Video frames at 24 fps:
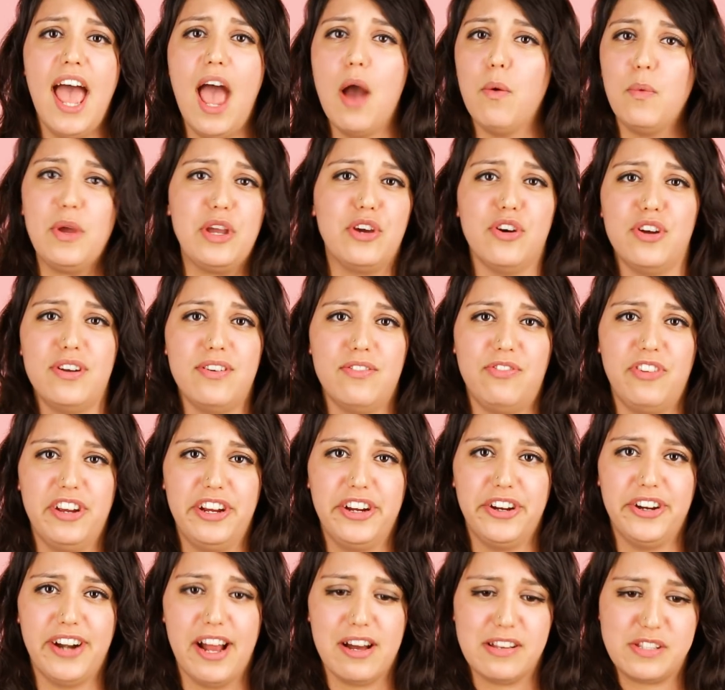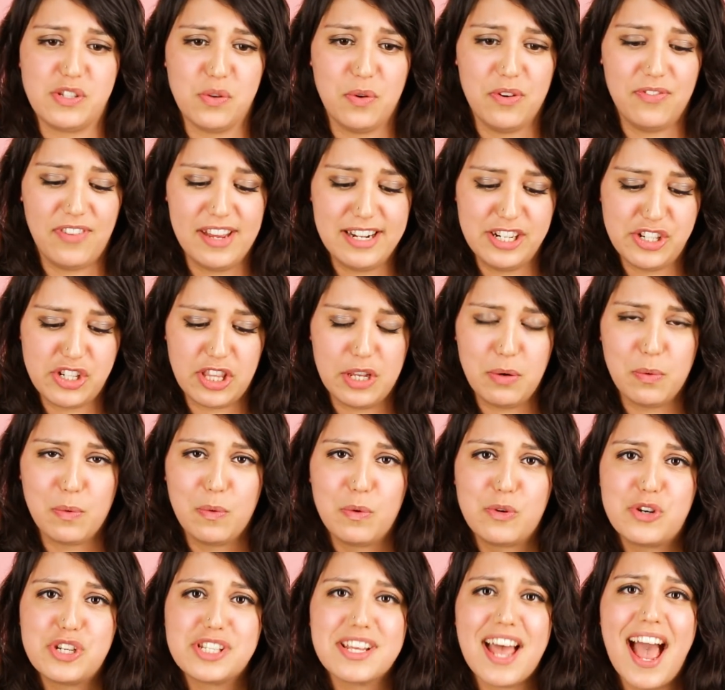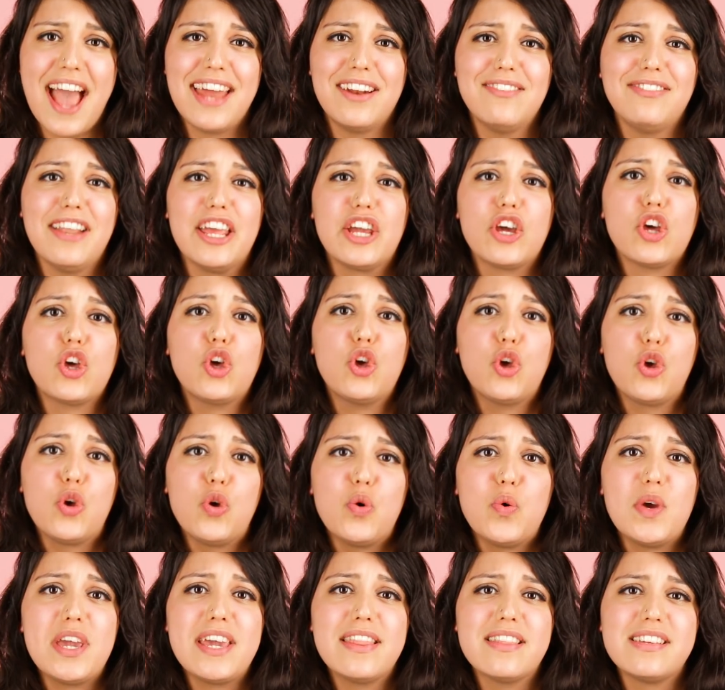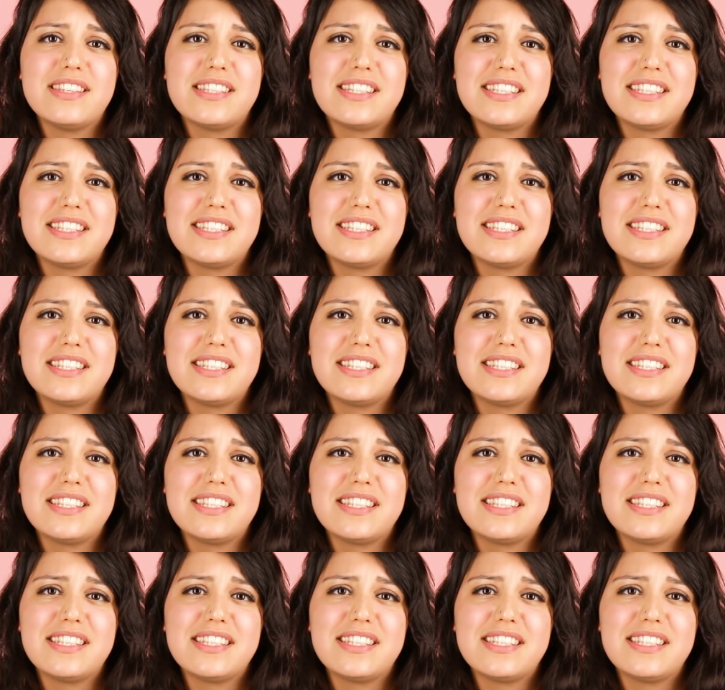and we couldn't figure it out. So eventually we were just kind of like cooing the